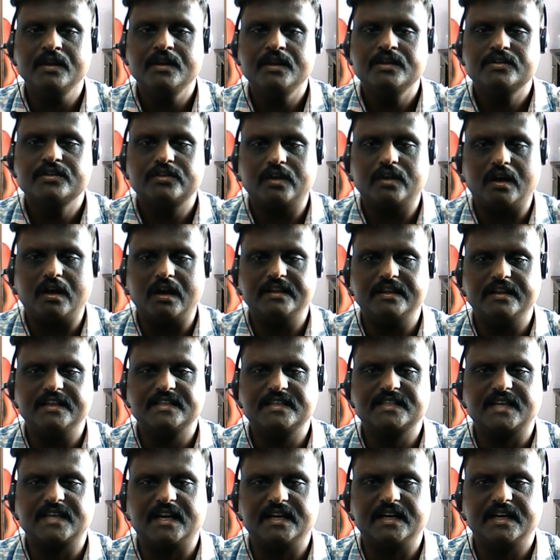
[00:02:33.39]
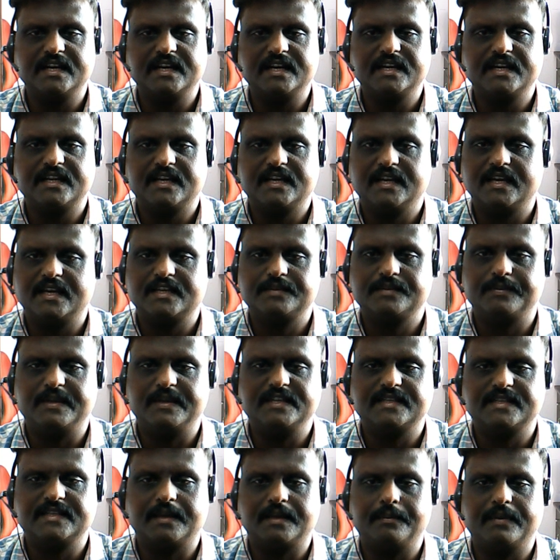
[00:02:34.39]
So all this content has been
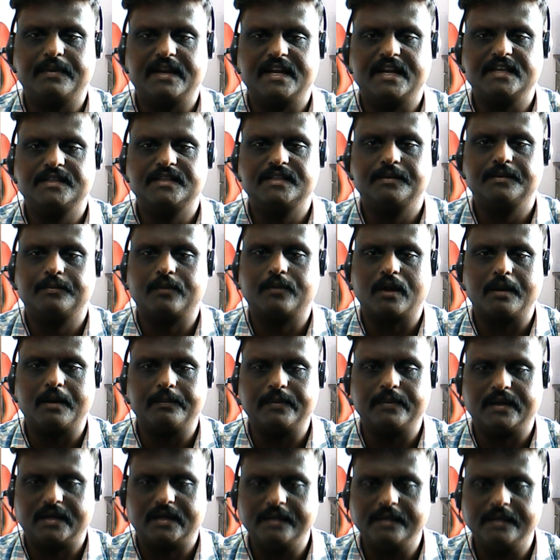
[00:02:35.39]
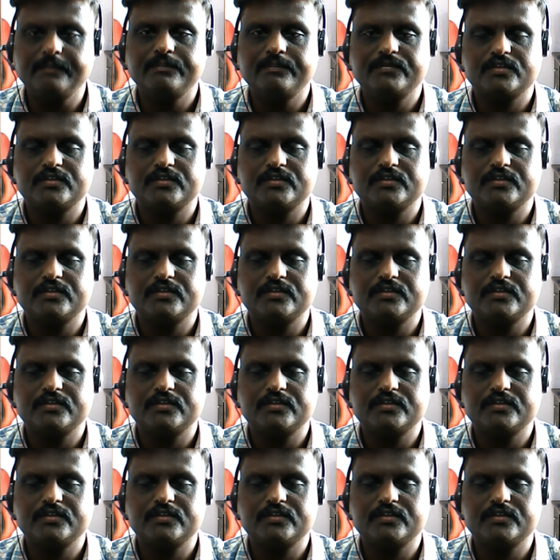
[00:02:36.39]
summarized properly.